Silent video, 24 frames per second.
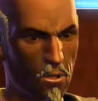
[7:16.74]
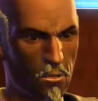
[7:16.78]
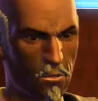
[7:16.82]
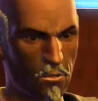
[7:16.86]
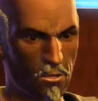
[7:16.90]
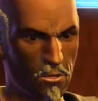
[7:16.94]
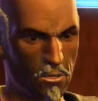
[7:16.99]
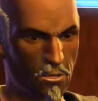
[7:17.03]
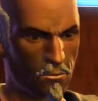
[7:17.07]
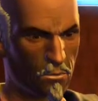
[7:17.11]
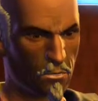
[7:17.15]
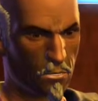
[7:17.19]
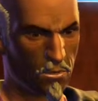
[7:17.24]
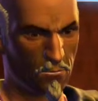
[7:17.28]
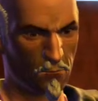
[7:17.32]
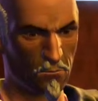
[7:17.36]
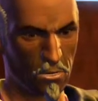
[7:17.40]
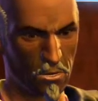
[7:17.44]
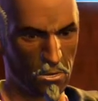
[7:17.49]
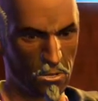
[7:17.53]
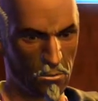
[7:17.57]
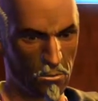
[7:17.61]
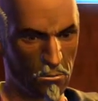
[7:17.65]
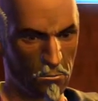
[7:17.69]
now,
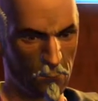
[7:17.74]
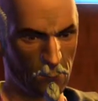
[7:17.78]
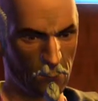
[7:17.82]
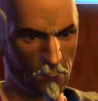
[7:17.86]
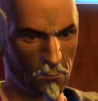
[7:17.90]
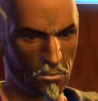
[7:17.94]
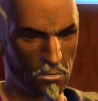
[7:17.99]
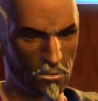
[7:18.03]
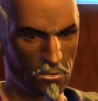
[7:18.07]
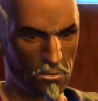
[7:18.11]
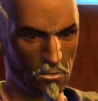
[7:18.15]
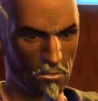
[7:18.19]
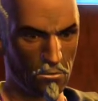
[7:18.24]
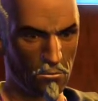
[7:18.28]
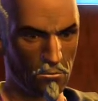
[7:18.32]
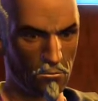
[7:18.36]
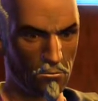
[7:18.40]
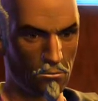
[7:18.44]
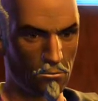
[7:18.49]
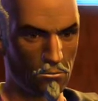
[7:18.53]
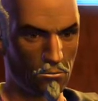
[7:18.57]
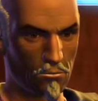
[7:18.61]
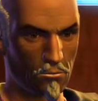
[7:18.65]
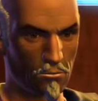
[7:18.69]
as well
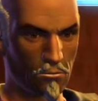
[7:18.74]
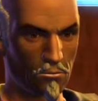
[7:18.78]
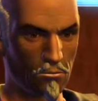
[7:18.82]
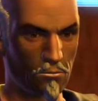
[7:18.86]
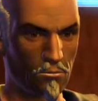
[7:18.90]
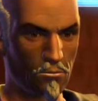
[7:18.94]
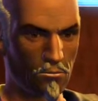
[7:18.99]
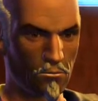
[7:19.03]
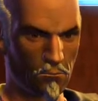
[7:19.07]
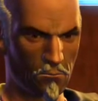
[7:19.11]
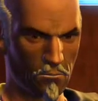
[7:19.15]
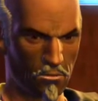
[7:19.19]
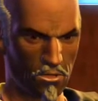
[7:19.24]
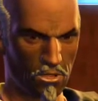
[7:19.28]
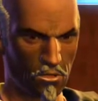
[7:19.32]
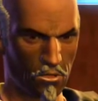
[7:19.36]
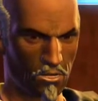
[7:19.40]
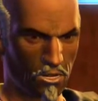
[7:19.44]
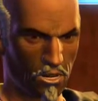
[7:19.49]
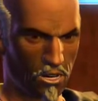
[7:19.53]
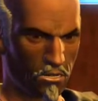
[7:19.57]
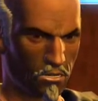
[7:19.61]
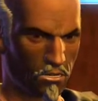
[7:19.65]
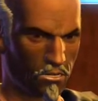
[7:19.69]
as uh, master
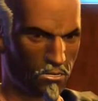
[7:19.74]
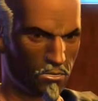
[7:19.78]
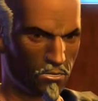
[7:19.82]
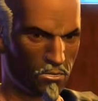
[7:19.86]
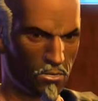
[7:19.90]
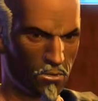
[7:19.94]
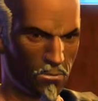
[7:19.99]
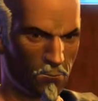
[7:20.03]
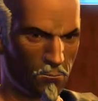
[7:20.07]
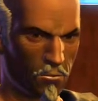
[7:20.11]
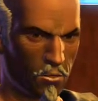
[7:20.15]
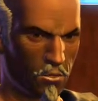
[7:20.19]
mode now.